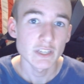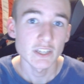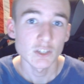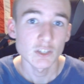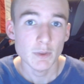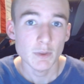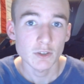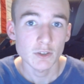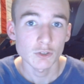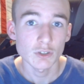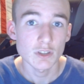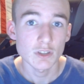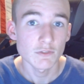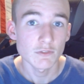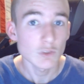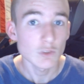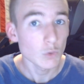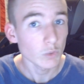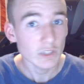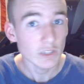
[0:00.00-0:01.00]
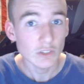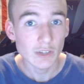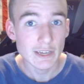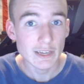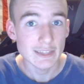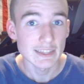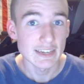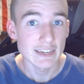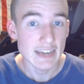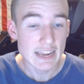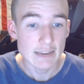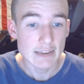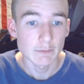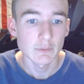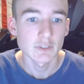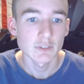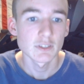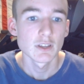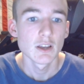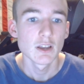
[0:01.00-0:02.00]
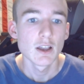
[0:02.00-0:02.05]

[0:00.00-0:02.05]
especially if you only look at the names.